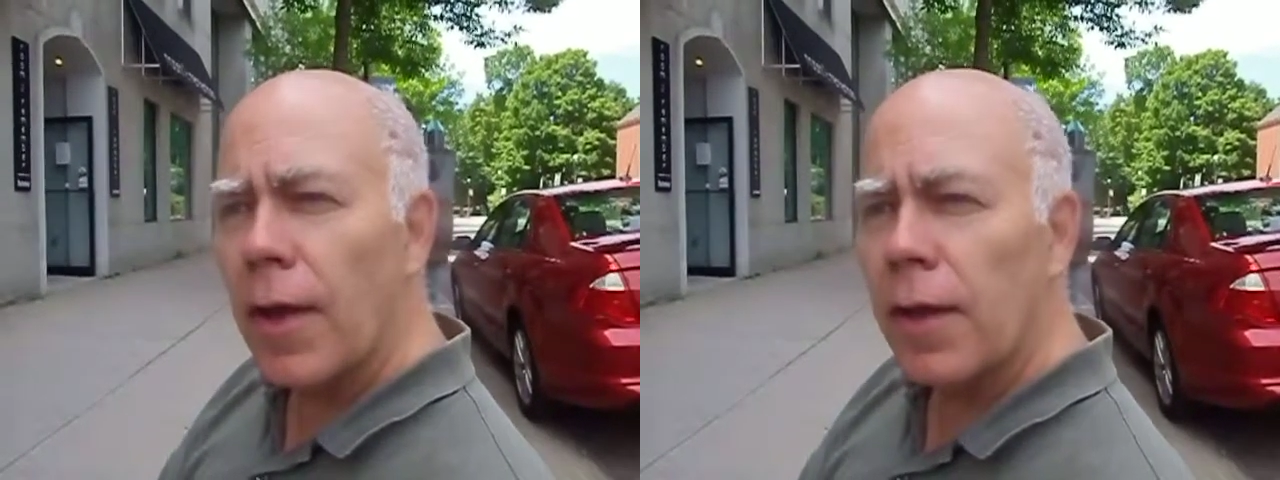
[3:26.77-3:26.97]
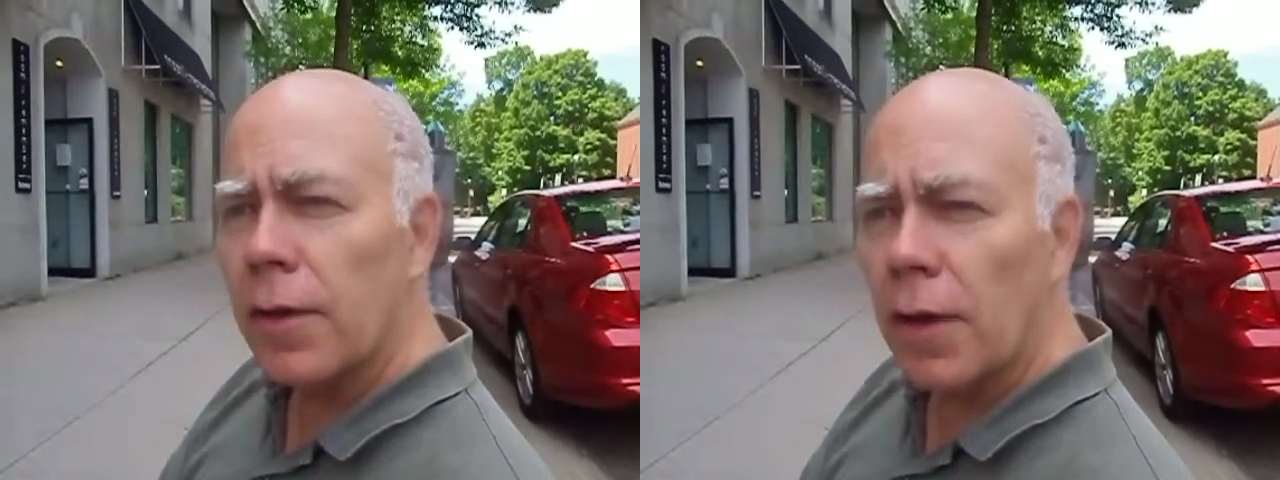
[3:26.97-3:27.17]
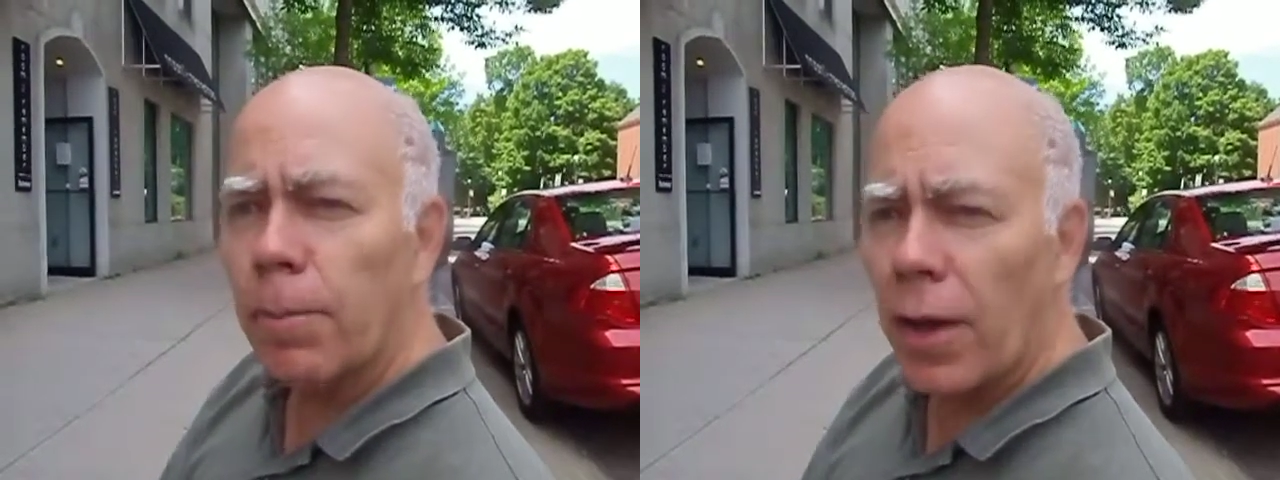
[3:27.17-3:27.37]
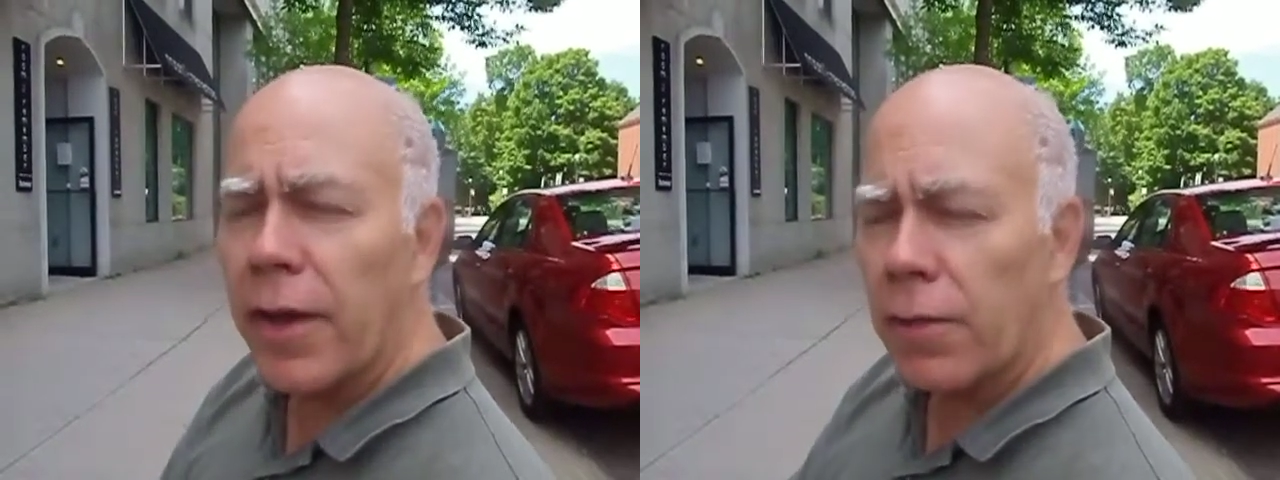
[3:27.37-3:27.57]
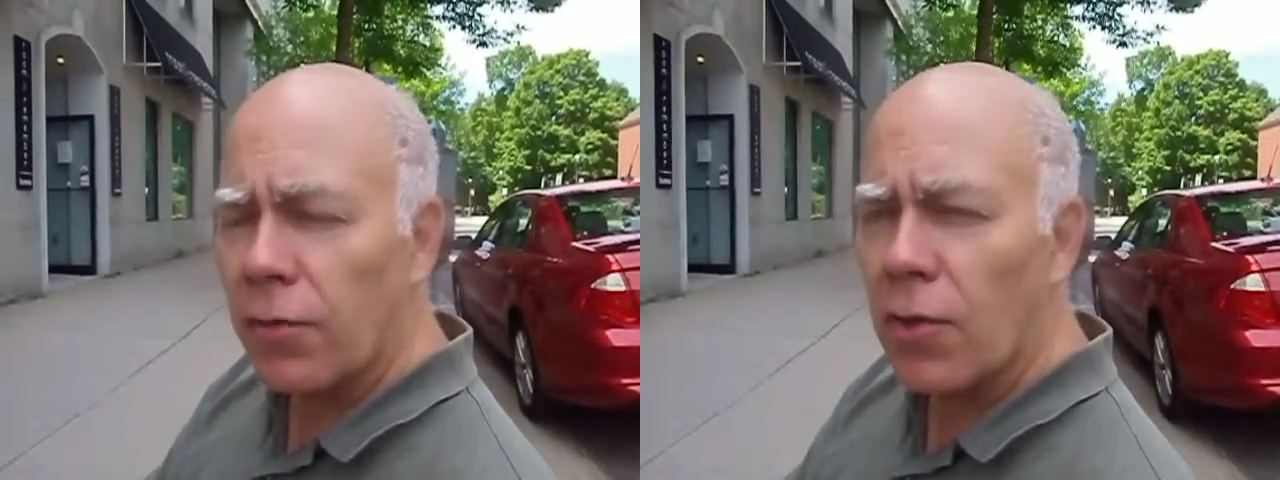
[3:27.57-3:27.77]
and
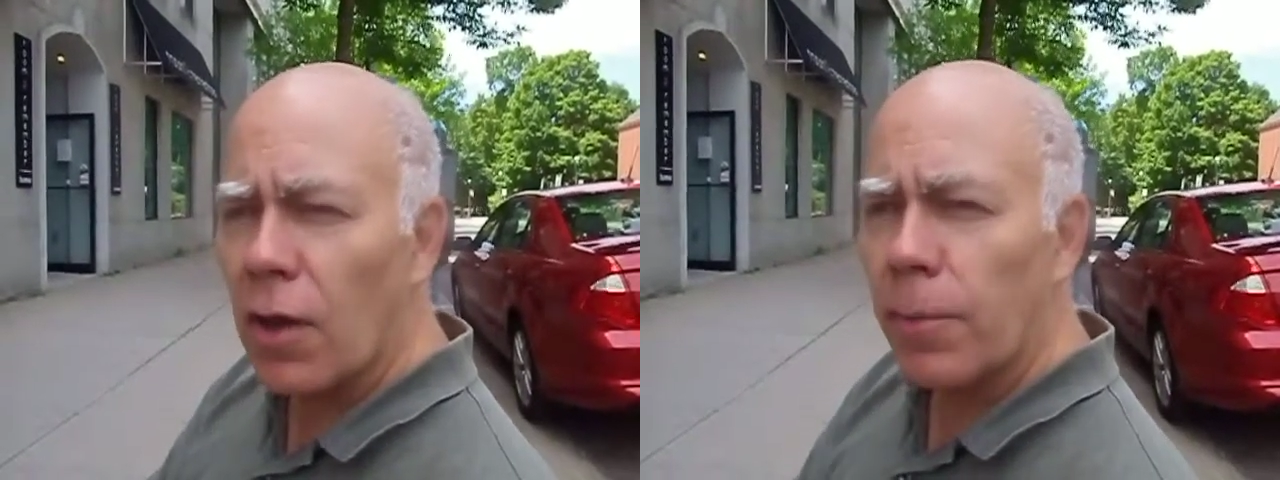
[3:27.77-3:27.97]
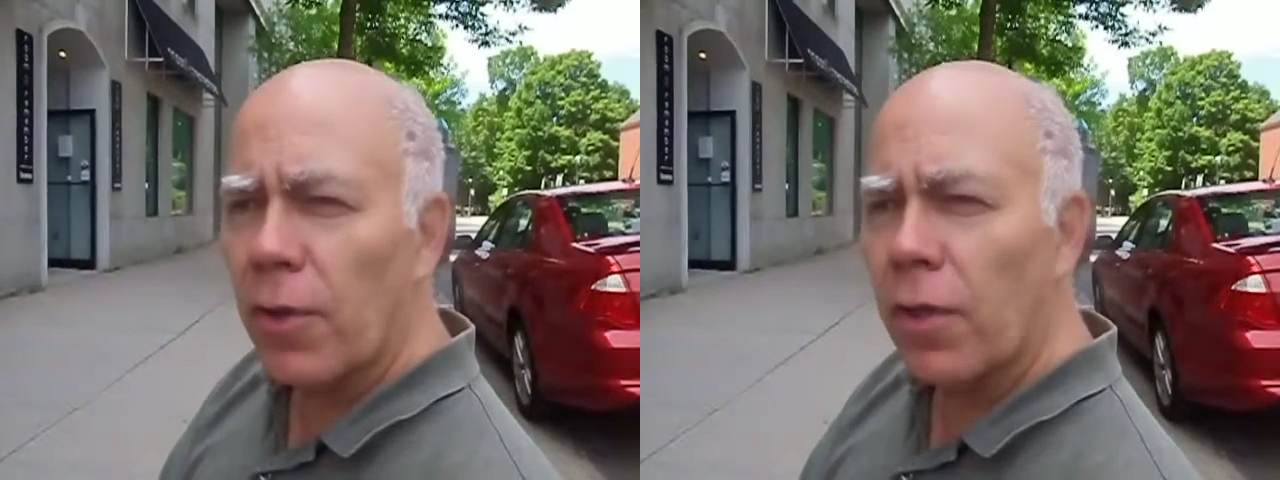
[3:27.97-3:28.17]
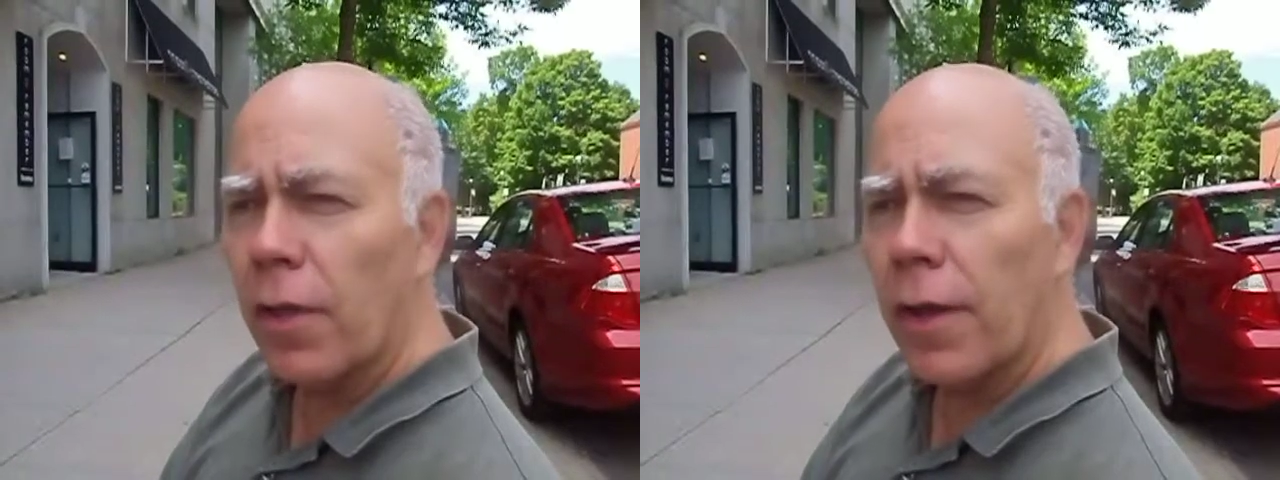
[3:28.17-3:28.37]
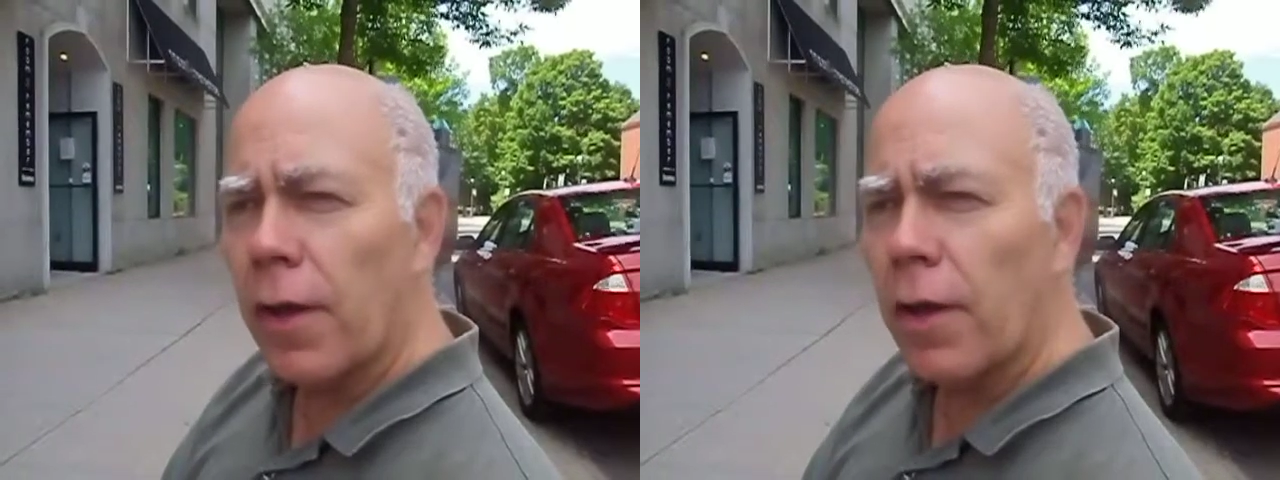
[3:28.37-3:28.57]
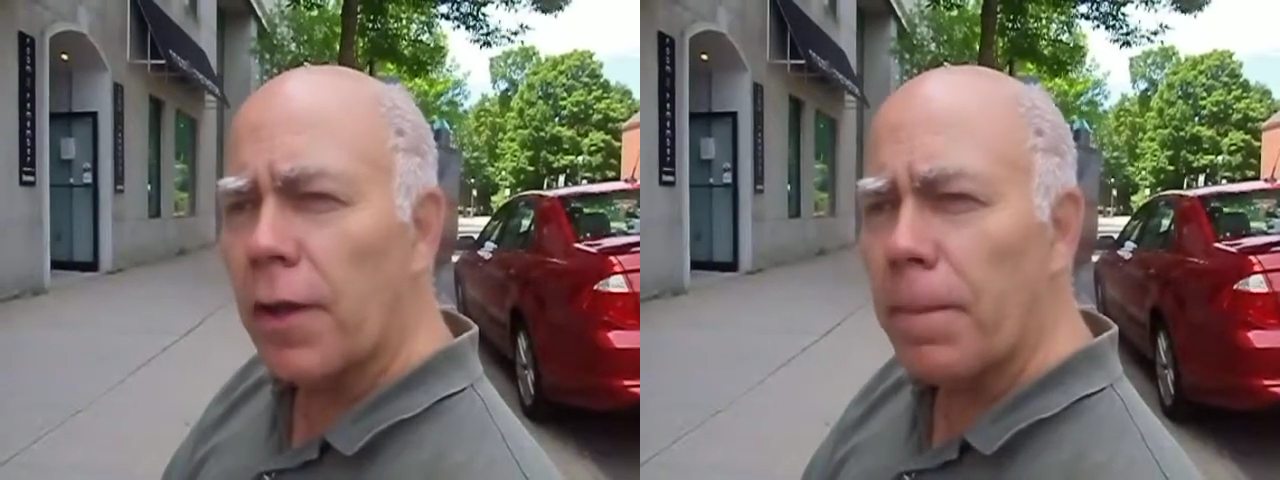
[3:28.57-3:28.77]
buying the sawmill in